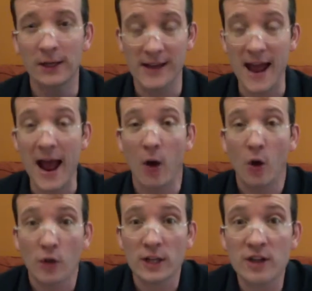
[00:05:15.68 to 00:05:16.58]
Now,
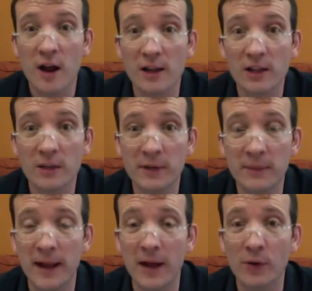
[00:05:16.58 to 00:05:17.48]
let's talk a little bit
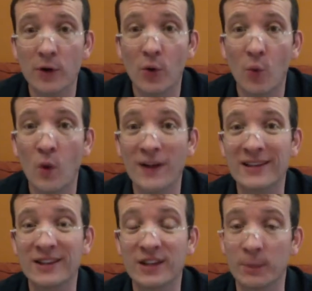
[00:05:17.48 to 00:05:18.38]
about what
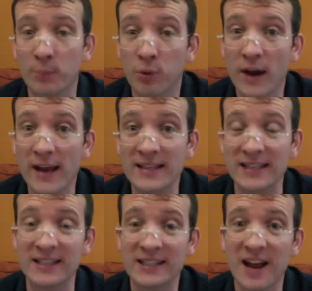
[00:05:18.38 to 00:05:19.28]
the praise
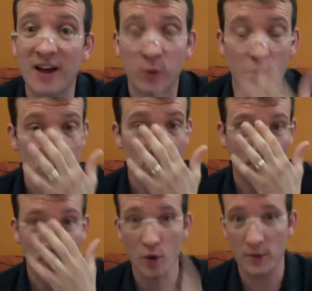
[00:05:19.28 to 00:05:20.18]
itself, what sort of
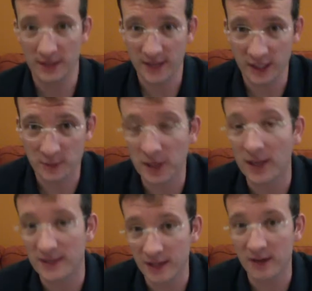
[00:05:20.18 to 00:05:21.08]
form it takes,
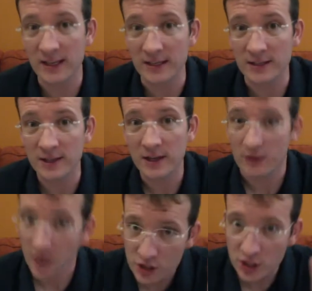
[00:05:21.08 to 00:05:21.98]
because there is
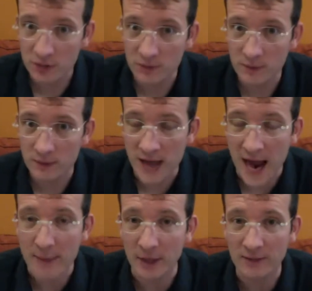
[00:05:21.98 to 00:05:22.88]
not just
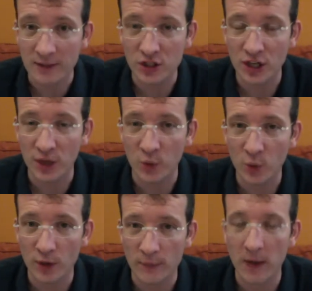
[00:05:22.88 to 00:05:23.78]
timing that you got to
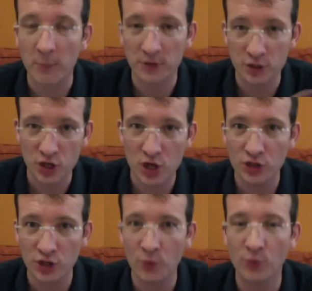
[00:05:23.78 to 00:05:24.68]
worry about, but there's
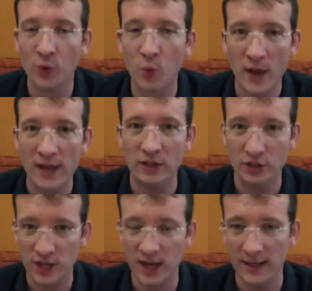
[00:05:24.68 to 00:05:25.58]
also the way you're
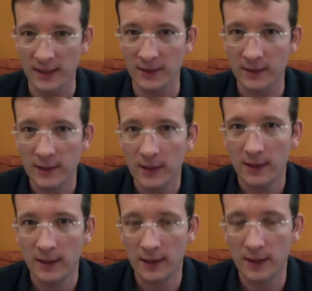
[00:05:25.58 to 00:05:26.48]
saying it.
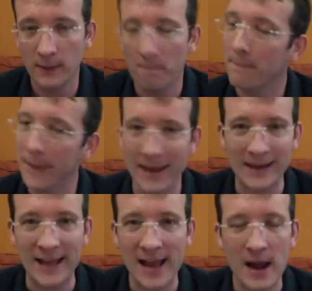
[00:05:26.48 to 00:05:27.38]
And
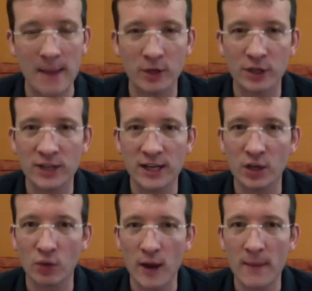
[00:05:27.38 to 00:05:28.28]
again, I'm going to take
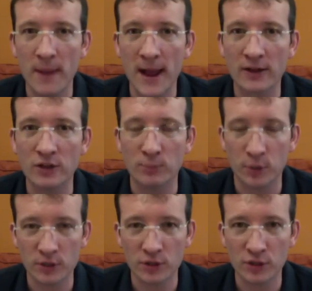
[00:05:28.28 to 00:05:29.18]
you right back to
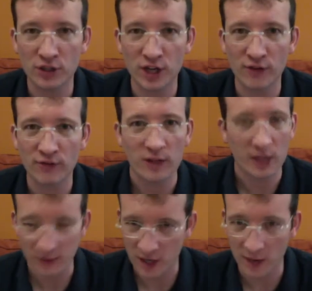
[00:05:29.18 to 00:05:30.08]
putting yourself
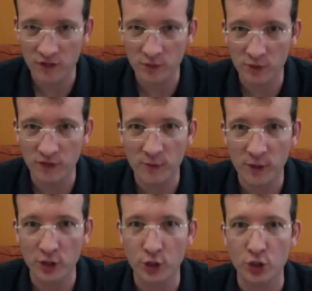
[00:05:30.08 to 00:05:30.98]
in comfortable,
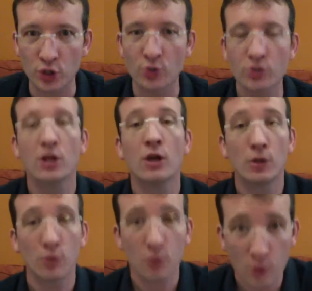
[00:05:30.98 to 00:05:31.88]
familiar shoes,
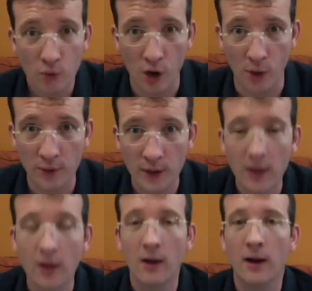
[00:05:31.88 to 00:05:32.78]
your
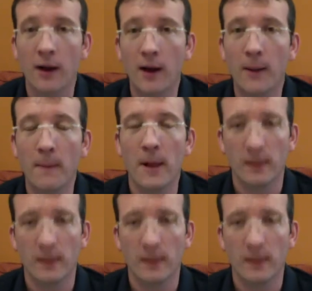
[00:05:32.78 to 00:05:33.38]
own.